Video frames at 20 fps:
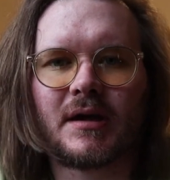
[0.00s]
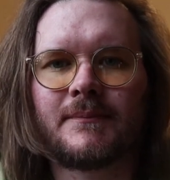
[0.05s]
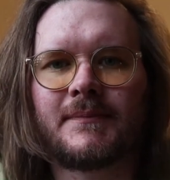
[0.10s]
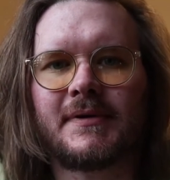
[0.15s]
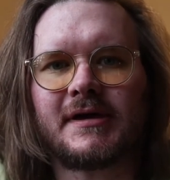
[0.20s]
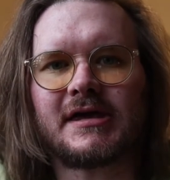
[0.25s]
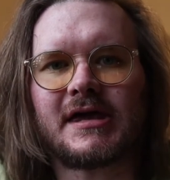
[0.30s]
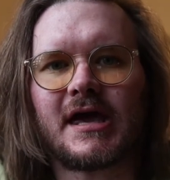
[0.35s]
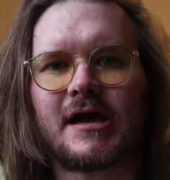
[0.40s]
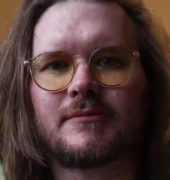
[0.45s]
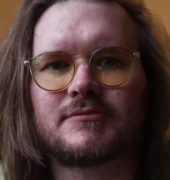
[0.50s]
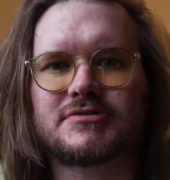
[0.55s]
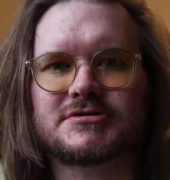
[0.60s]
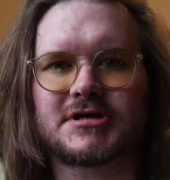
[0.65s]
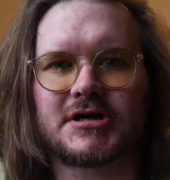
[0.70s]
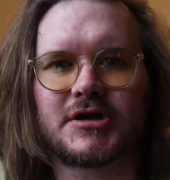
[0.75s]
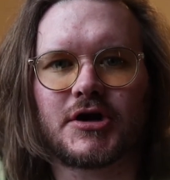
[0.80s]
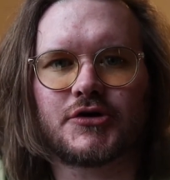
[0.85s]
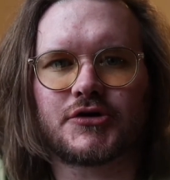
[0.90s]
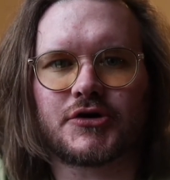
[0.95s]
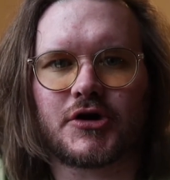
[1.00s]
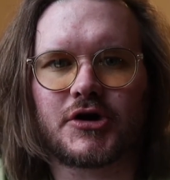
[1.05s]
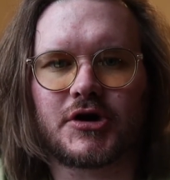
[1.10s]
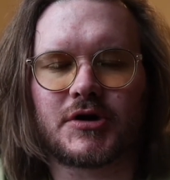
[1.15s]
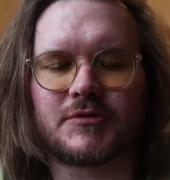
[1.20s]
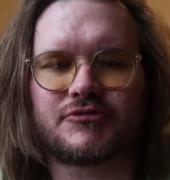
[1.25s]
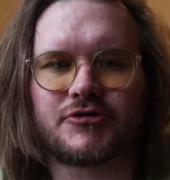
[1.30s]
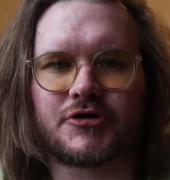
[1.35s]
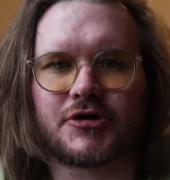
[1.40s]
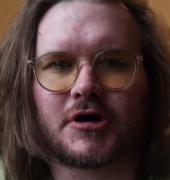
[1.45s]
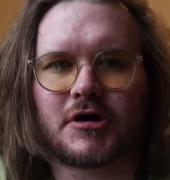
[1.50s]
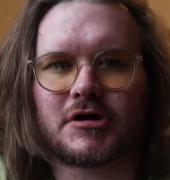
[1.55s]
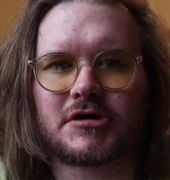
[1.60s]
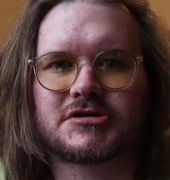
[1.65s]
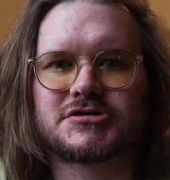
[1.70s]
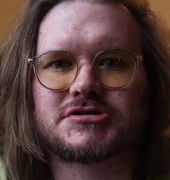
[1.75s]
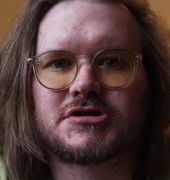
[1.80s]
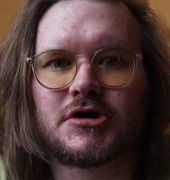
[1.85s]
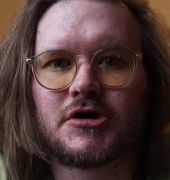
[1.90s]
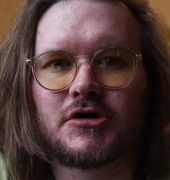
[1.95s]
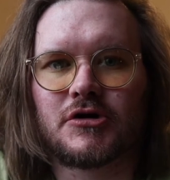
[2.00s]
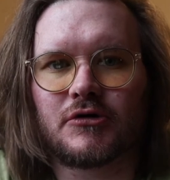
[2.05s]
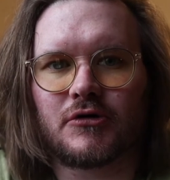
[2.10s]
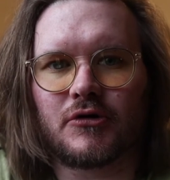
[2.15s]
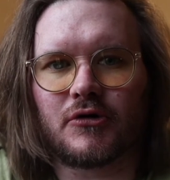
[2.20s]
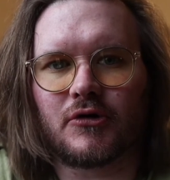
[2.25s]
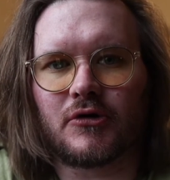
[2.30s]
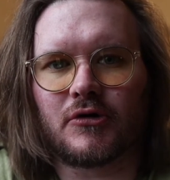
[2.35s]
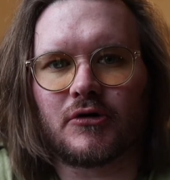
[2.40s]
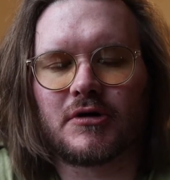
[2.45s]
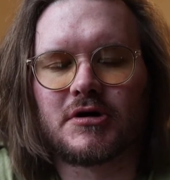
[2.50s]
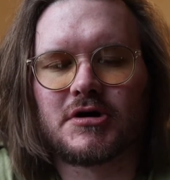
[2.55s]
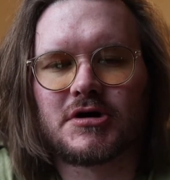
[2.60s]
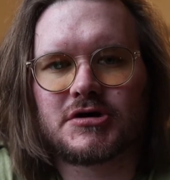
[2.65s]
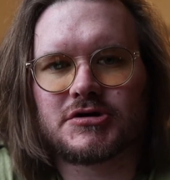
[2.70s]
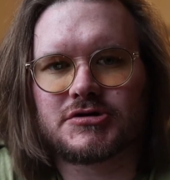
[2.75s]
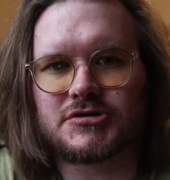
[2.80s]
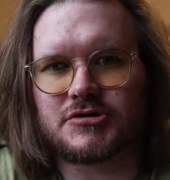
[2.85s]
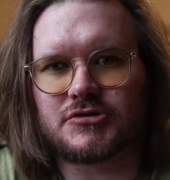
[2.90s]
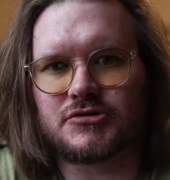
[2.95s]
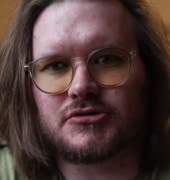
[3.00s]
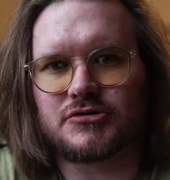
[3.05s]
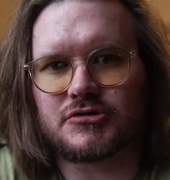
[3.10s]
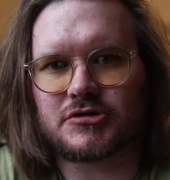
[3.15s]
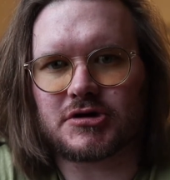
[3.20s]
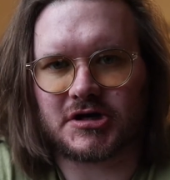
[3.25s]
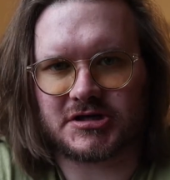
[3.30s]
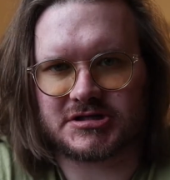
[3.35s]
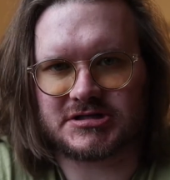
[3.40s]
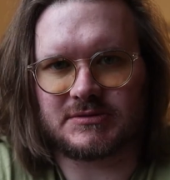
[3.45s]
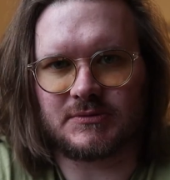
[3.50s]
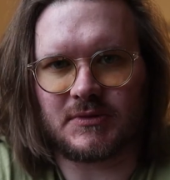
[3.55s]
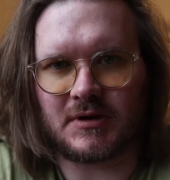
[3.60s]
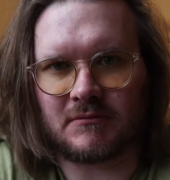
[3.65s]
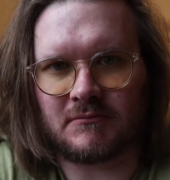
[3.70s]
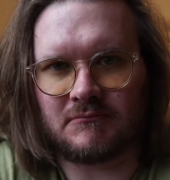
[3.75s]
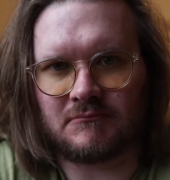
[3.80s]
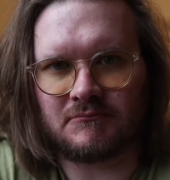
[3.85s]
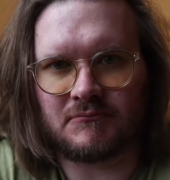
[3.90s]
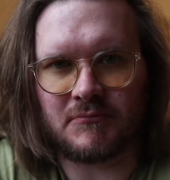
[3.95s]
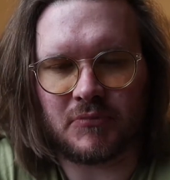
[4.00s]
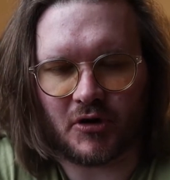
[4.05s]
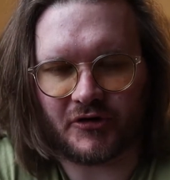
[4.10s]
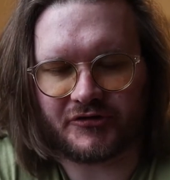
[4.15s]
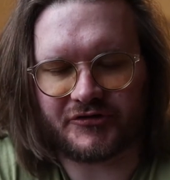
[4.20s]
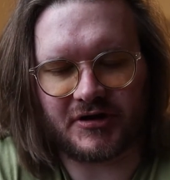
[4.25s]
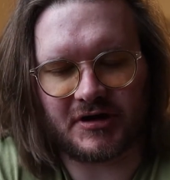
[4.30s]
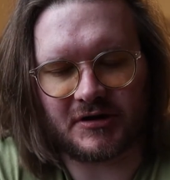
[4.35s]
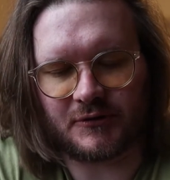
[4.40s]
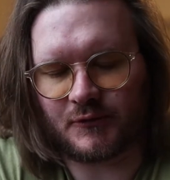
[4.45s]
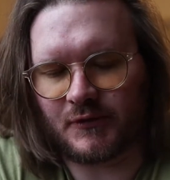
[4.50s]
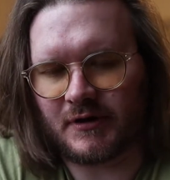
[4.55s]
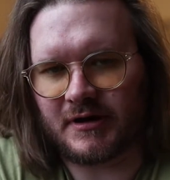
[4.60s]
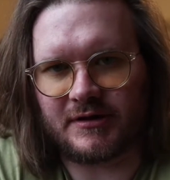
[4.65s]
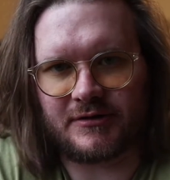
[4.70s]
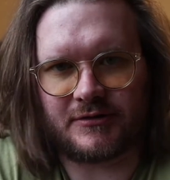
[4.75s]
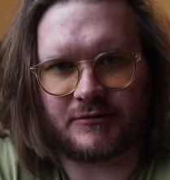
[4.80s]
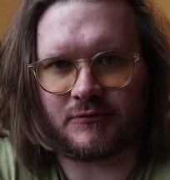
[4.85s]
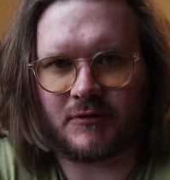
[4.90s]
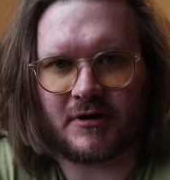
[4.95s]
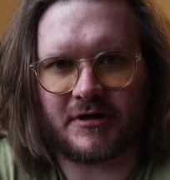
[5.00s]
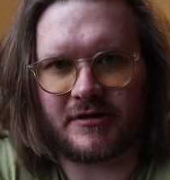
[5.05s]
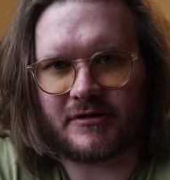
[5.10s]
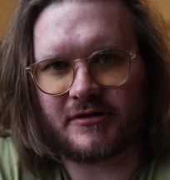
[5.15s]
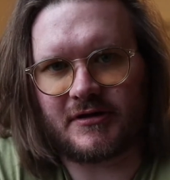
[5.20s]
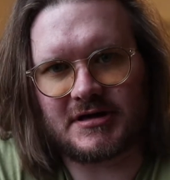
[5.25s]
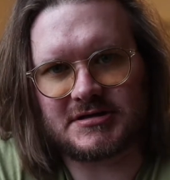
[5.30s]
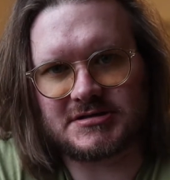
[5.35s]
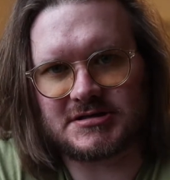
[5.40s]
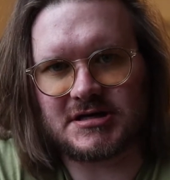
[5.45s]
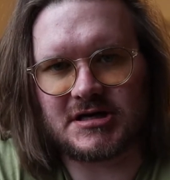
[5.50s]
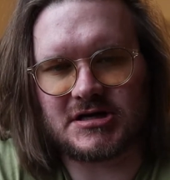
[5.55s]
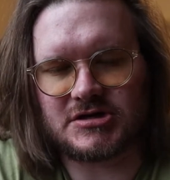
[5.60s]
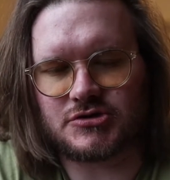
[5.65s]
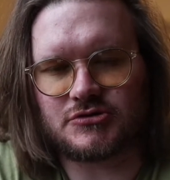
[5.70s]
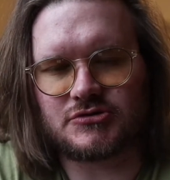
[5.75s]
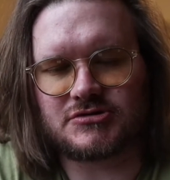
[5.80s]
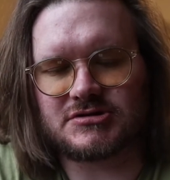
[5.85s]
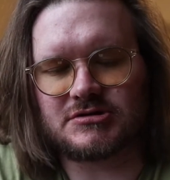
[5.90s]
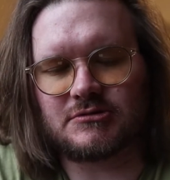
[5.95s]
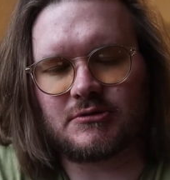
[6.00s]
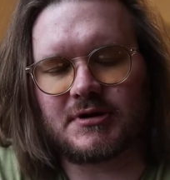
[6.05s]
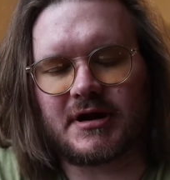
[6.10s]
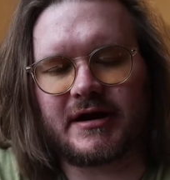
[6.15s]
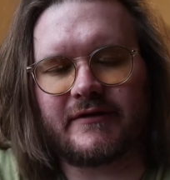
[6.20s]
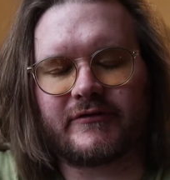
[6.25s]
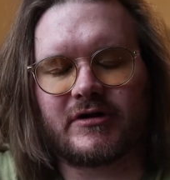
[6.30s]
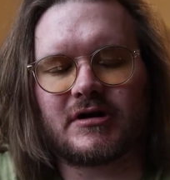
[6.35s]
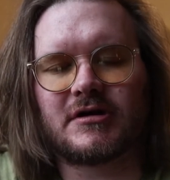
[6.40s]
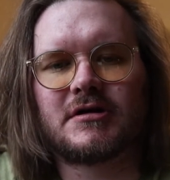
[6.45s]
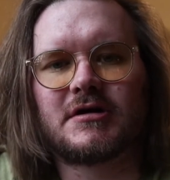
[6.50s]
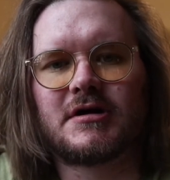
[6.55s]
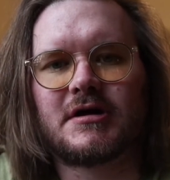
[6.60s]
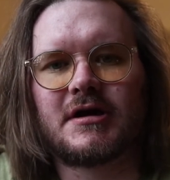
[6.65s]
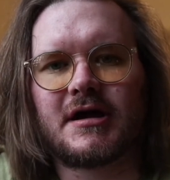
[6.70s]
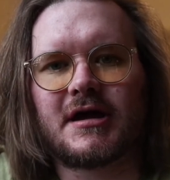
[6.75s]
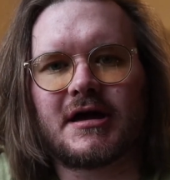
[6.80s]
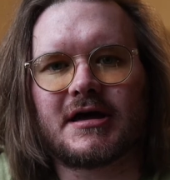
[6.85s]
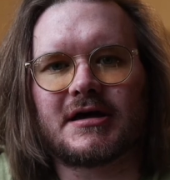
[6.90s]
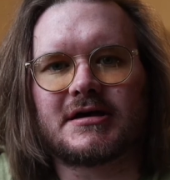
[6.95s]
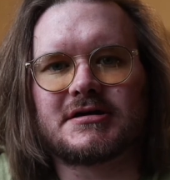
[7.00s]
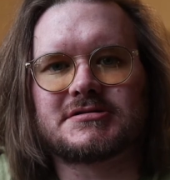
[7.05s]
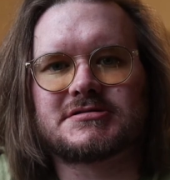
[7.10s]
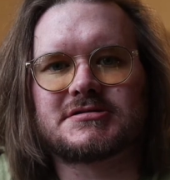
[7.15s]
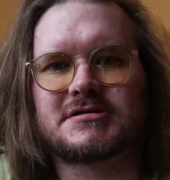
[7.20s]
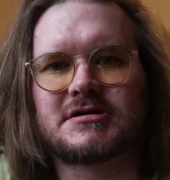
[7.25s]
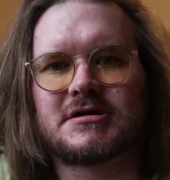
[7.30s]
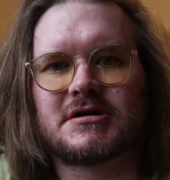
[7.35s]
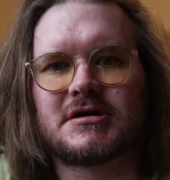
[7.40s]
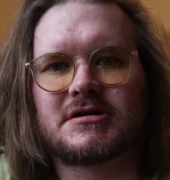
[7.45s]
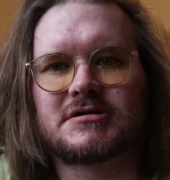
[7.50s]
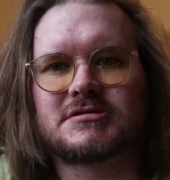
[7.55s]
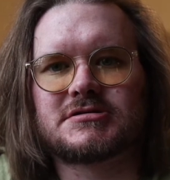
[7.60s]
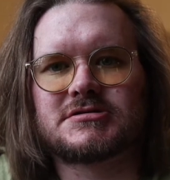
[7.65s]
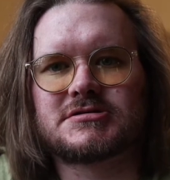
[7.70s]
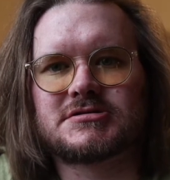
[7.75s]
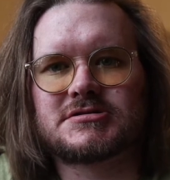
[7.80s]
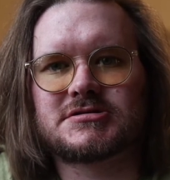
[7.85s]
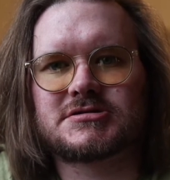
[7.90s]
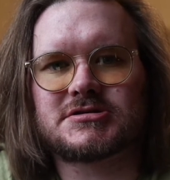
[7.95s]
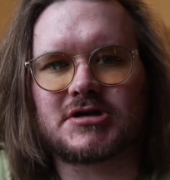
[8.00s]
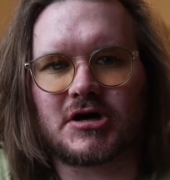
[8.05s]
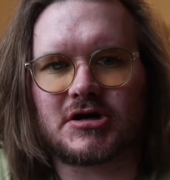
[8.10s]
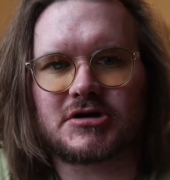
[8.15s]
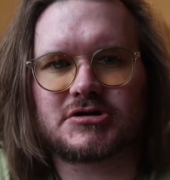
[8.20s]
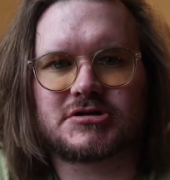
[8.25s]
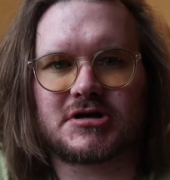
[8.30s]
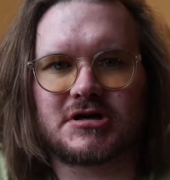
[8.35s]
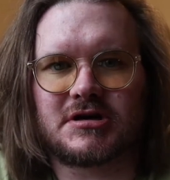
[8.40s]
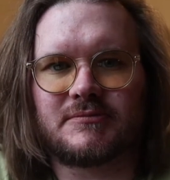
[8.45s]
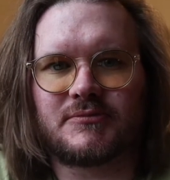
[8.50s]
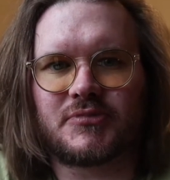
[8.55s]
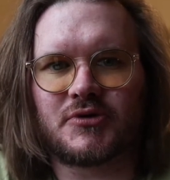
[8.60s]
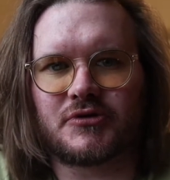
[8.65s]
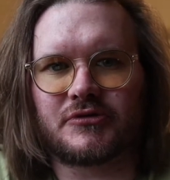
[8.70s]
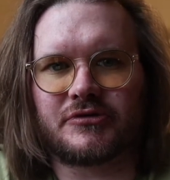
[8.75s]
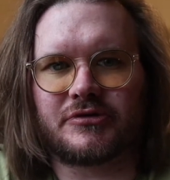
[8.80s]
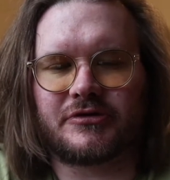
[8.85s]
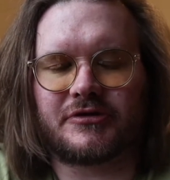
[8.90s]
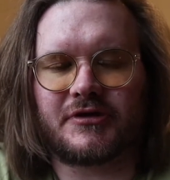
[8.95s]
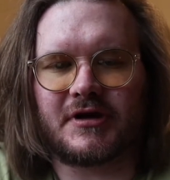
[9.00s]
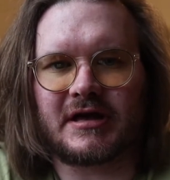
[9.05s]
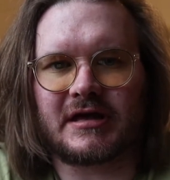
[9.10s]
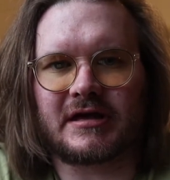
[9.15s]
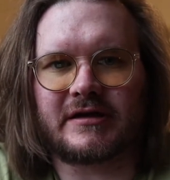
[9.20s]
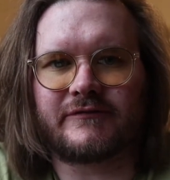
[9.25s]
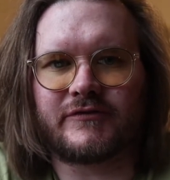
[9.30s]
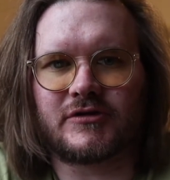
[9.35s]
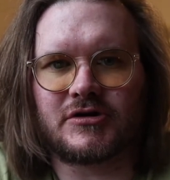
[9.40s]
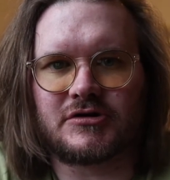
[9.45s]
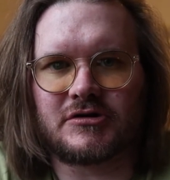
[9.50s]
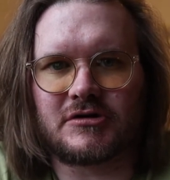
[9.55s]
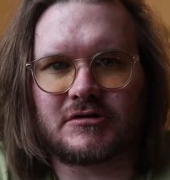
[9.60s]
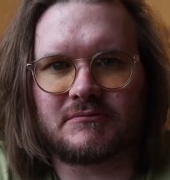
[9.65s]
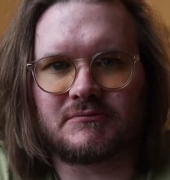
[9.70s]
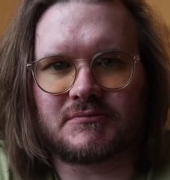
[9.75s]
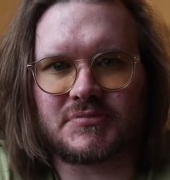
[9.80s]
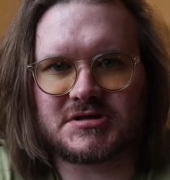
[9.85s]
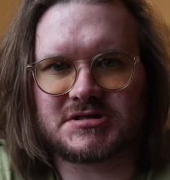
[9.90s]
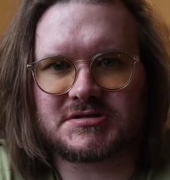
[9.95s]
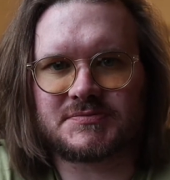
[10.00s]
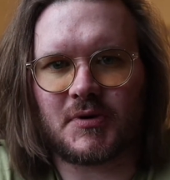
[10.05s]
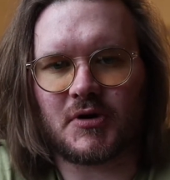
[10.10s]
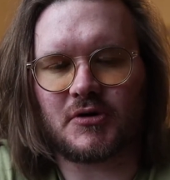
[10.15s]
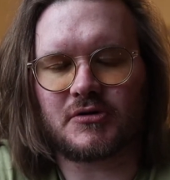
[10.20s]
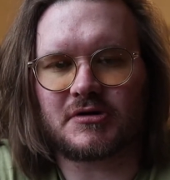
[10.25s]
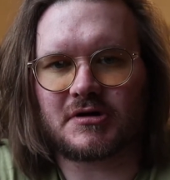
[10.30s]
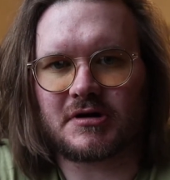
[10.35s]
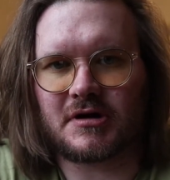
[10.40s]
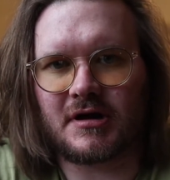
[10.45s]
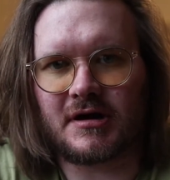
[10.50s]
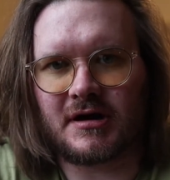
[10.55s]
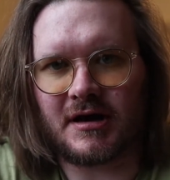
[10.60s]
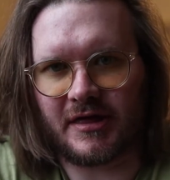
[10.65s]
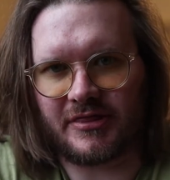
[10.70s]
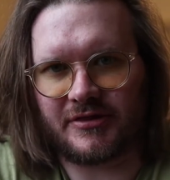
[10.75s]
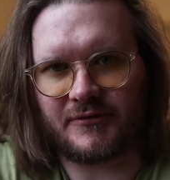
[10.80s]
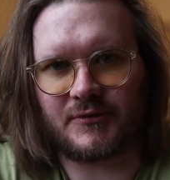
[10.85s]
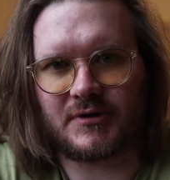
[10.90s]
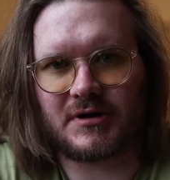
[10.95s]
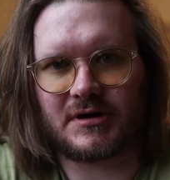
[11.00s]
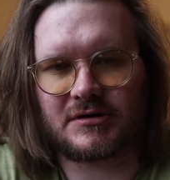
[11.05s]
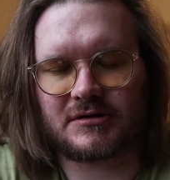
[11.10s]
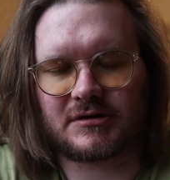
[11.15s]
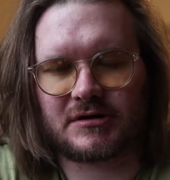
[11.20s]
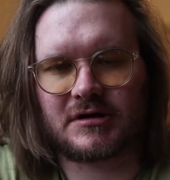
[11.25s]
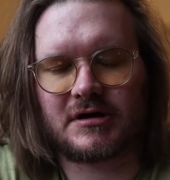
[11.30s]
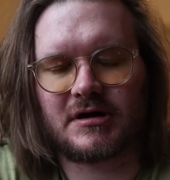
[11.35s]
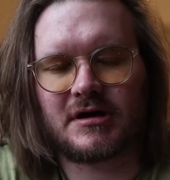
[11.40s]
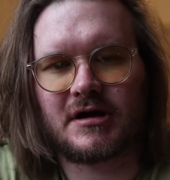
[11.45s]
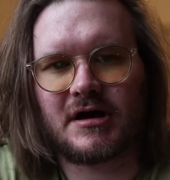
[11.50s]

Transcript: Being able to logo your products or do custom embossing with whether that's initials or whatever is such an important thing if you're doing bespoke leather work.